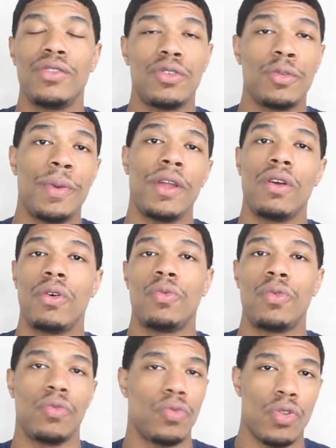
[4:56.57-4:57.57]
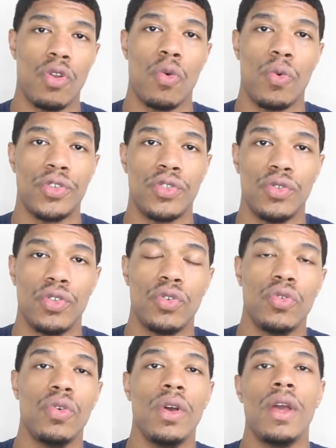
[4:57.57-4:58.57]
depending on, you know, what you
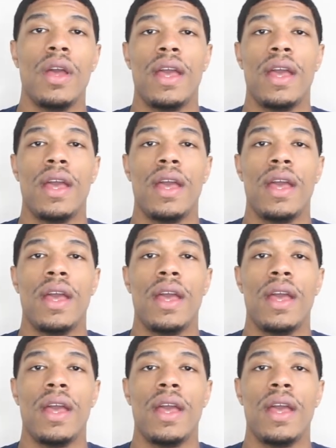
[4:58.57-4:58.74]
do.